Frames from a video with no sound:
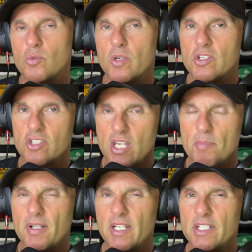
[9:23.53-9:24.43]
which is
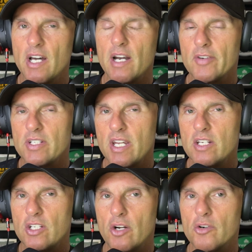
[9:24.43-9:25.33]
typically done every
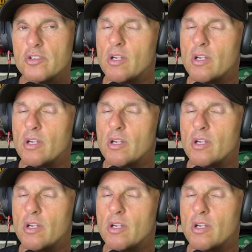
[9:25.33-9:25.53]
10 years.